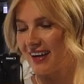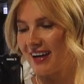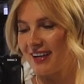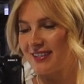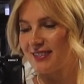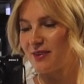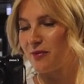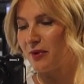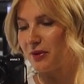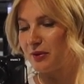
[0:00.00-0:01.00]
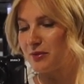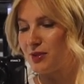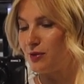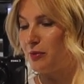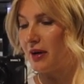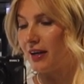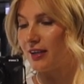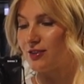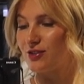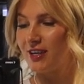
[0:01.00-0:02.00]
guys, welcome to
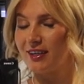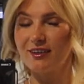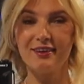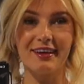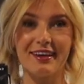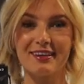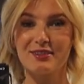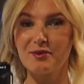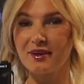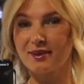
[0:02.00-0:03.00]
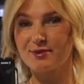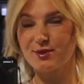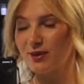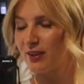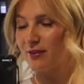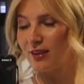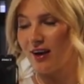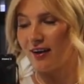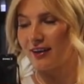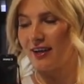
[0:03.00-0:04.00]
my channel and welcome to another
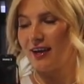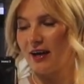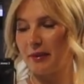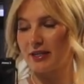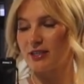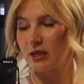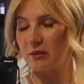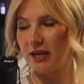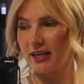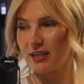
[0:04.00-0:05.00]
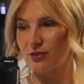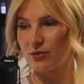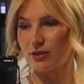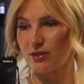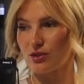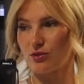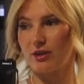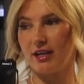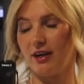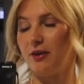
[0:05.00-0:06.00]
vlog. I'm actually going to be heading to the store
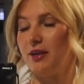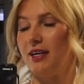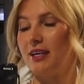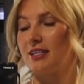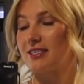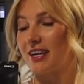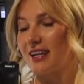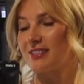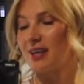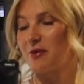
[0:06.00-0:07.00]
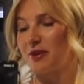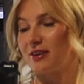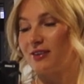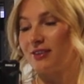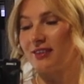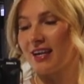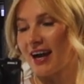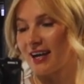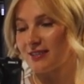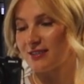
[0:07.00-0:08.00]
now. Today is our
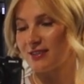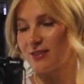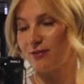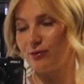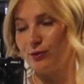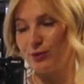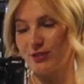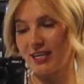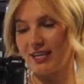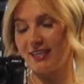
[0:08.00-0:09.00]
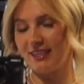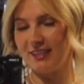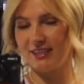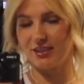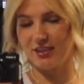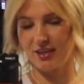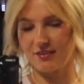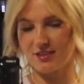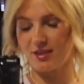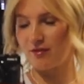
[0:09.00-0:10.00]
last full day here at
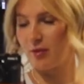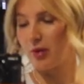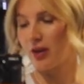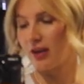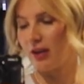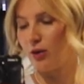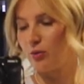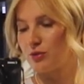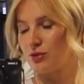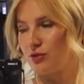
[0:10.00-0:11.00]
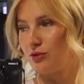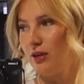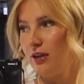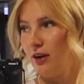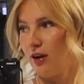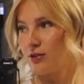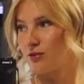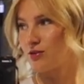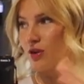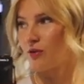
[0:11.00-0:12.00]
this RV park. I hope to also
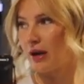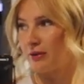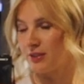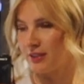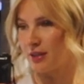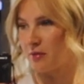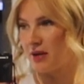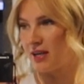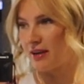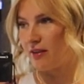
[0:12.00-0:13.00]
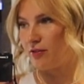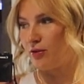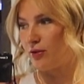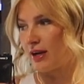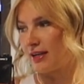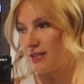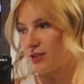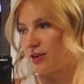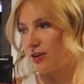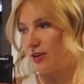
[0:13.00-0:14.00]
show around a little bit. If you guys
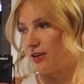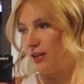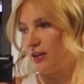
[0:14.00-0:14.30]
are